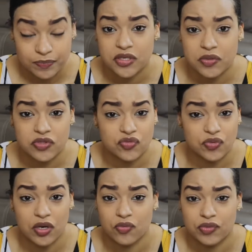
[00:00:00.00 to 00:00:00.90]
so it was
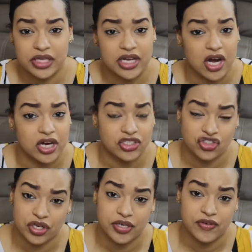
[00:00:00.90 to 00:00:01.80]
a really hard
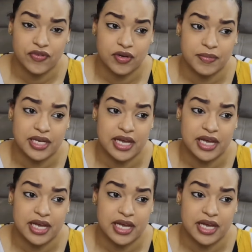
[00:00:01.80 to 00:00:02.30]
journey for me.